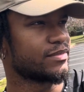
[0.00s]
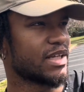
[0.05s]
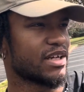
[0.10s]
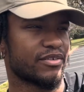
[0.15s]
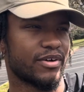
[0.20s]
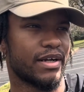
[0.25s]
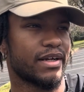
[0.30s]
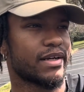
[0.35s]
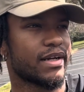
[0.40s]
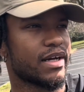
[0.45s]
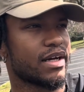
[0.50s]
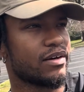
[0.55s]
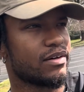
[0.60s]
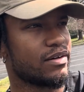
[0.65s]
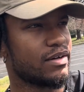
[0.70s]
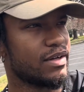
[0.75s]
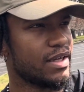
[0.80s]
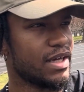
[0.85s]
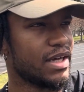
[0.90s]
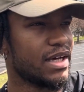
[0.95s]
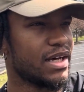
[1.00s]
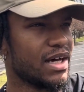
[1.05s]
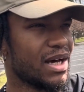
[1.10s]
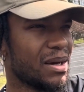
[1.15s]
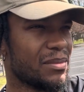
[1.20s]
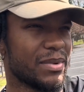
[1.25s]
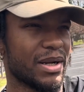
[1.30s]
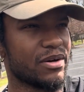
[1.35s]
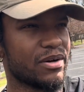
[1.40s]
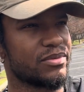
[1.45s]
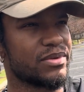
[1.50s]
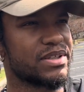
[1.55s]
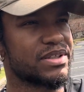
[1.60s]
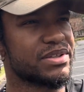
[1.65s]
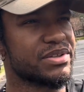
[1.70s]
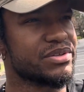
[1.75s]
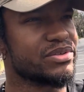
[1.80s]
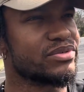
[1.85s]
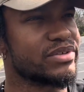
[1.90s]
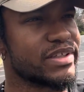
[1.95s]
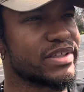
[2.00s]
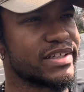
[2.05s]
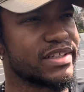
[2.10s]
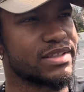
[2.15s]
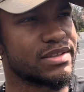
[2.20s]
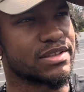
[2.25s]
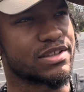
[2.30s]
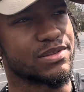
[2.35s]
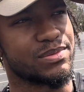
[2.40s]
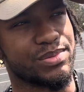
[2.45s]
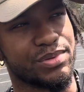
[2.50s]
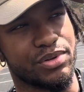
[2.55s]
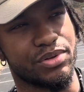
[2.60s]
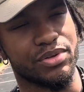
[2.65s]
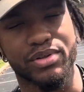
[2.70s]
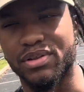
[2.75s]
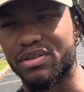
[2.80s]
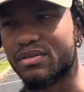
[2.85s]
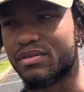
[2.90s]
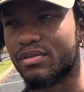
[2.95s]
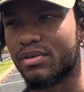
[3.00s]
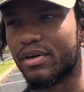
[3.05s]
Like right now, I'm not really doing any exploring